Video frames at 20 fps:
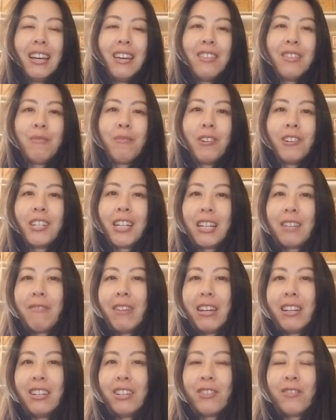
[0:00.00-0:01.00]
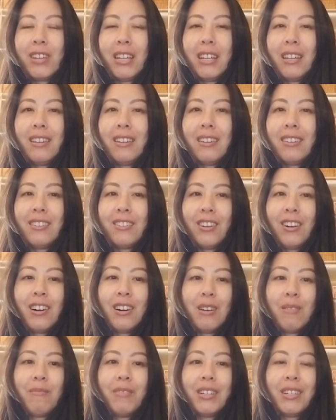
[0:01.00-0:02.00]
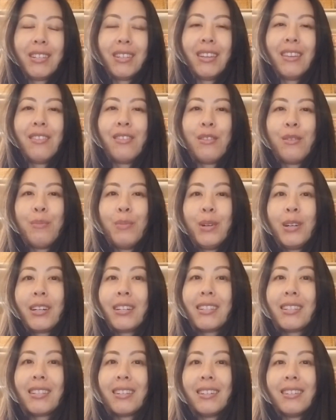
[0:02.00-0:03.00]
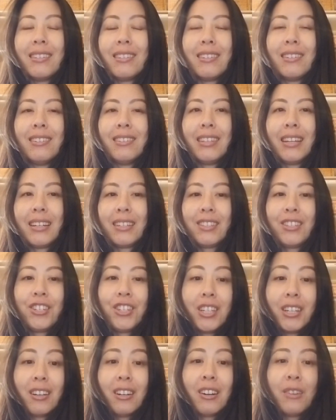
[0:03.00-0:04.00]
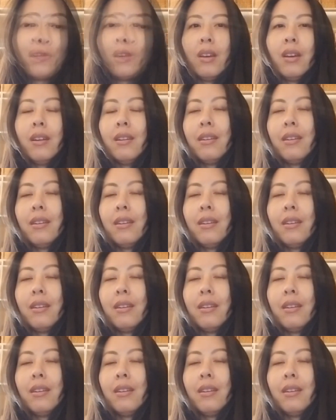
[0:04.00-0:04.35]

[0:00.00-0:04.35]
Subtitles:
The project management job is in the books until next year.